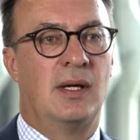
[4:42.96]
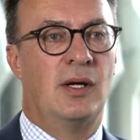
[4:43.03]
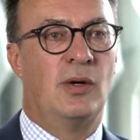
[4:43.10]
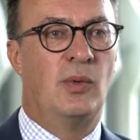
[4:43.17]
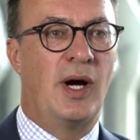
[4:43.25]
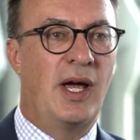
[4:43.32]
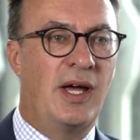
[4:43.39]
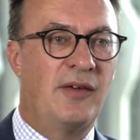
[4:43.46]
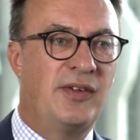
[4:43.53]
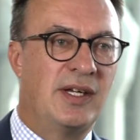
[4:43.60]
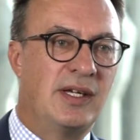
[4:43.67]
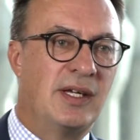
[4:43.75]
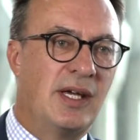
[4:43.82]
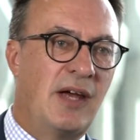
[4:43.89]
Well,
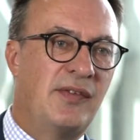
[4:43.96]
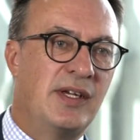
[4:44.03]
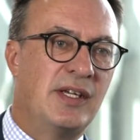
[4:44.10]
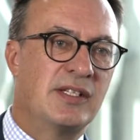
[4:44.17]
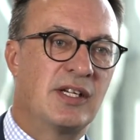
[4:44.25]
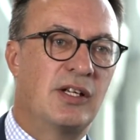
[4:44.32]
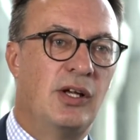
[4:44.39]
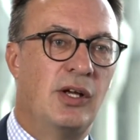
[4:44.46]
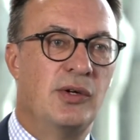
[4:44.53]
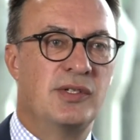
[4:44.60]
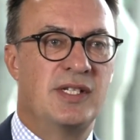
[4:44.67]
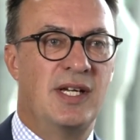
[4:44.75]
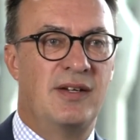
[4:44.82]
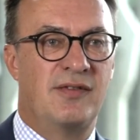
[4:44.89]
AFIC is a
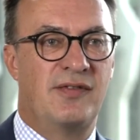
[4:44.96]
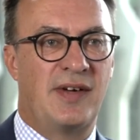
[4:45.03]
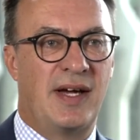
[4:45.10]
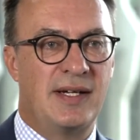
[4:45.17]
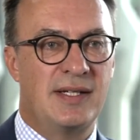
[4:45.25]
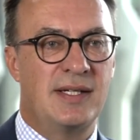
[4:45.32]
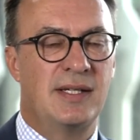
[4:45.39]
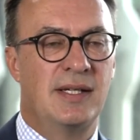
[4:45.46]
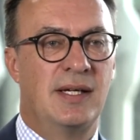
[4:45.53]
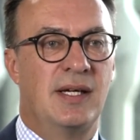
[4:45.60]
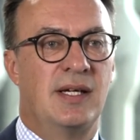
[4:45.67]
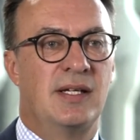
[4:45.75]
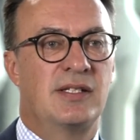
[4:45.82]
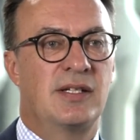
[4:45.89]
closed-end fund.
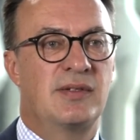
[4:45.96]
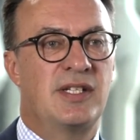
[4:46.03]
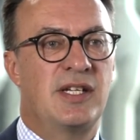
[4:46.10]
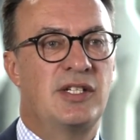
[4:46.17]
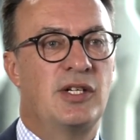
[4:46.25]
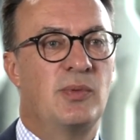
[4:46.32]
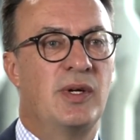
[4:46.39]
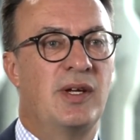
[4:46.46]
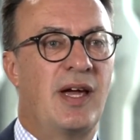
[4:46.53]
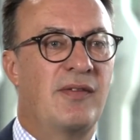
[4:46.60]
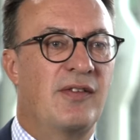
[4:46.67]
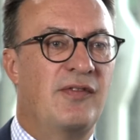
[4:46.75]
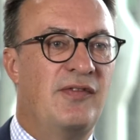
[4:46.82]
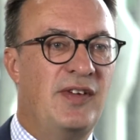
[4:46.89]
So essentially we have
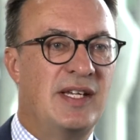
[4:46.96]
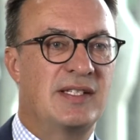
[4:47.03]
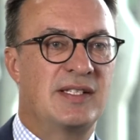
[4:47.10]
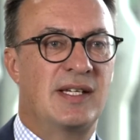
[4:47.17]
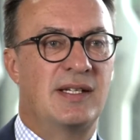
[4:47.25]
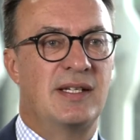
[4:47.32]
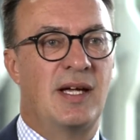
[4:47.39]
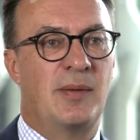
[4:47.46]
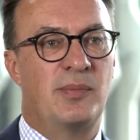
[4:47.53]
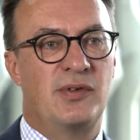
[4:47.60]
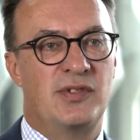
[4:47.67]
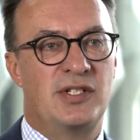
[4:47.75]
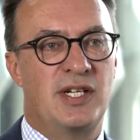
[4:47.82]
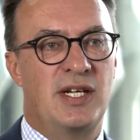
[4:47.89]
a fixed number
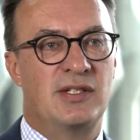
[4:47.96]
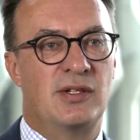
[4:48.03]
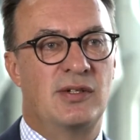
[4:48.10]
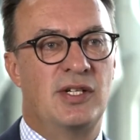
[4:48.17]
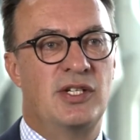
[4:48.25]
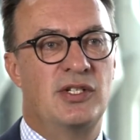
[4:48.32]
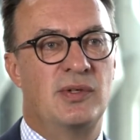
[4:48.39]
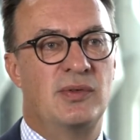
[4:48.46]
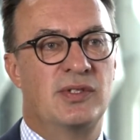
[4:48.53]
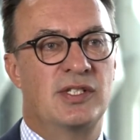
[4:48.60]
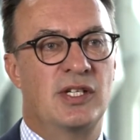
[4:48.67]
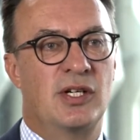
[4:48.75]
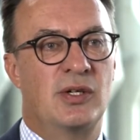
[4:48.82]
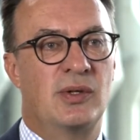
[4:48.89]
of shares on issue.
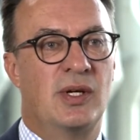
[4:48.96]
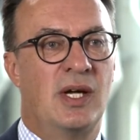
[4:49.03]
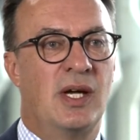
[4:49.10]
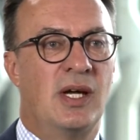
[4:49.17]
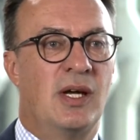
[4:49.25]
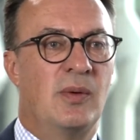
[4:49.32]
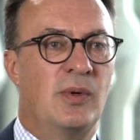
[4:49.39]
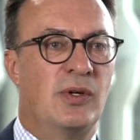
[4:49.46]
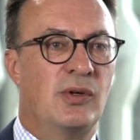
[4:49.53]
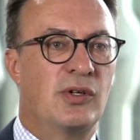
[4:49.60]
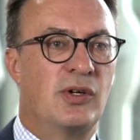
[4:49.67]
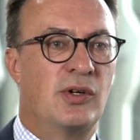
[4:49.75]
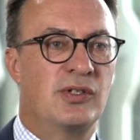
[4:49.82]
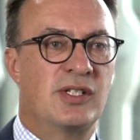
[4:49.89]
So we're
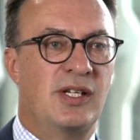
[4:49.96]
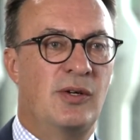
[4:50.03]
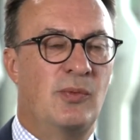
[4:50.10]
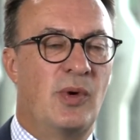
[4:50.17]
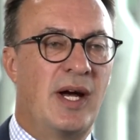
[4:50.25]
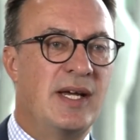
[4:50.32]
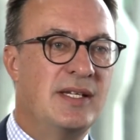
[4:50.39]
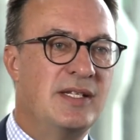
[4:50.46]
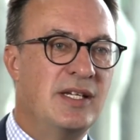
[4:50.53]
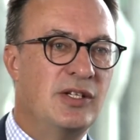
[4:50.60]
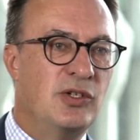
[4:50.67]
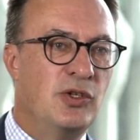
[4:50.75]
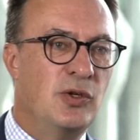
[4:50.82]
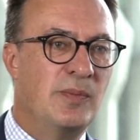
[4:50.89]
not constantly
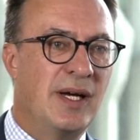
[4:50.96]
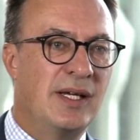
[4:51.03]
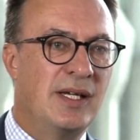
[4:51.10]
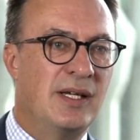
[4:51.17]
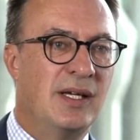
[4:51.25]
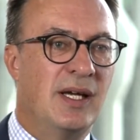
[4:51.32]
raising new money,